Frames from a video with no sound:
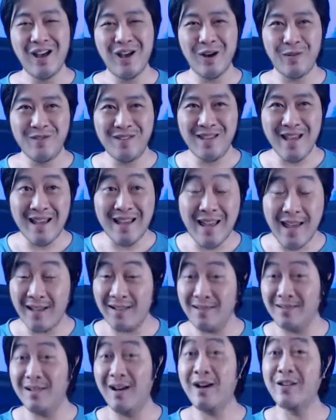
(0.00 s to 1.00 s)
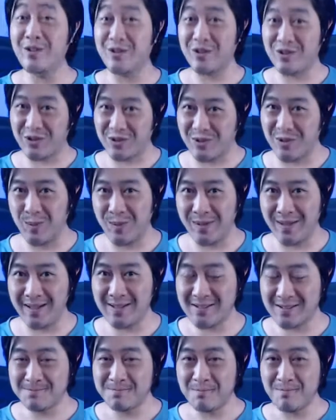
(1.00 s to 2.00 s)
of yet another 2
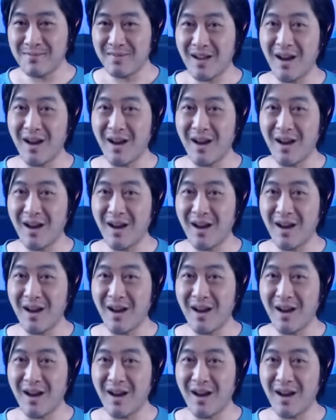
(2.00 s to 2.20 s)
weeks